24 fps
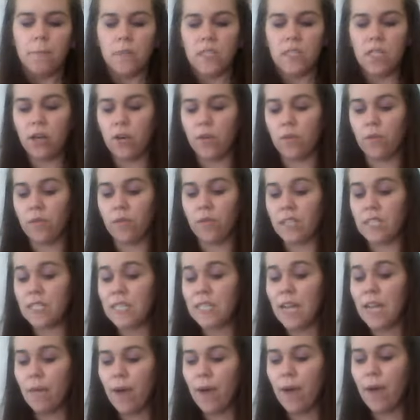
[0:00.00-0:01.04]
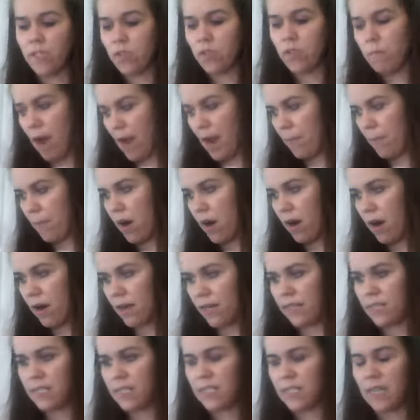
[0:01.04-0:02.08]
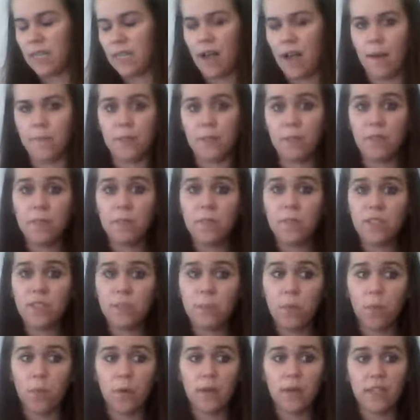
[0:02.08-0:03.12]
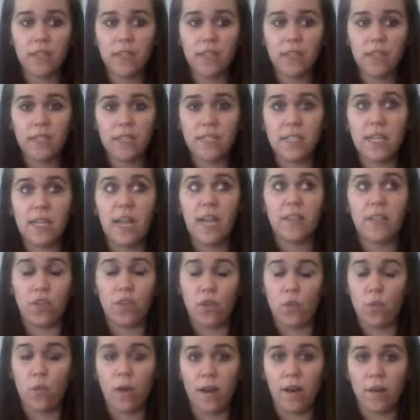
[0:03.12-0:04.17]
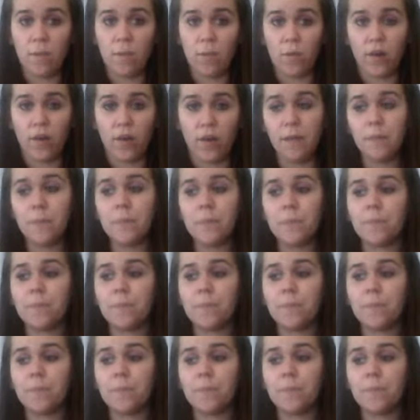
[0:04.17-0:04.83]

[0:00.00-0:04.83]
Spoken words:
So this is how I do my parties. Some of the most important things that you want to bring,